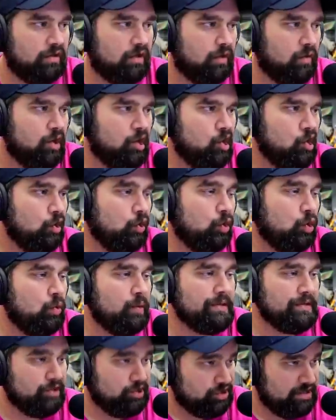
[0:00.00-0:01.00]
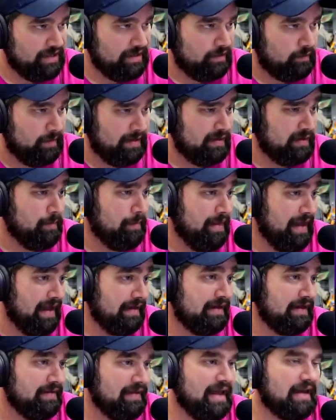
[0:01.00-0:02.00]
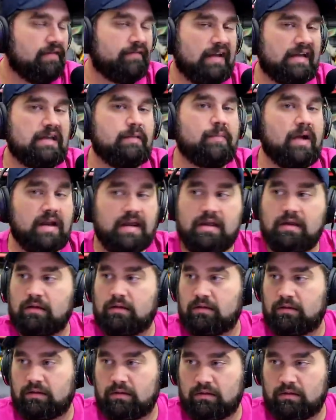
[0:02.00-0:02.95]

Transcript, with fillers: gall to go, who is she to be demanding that of anybody?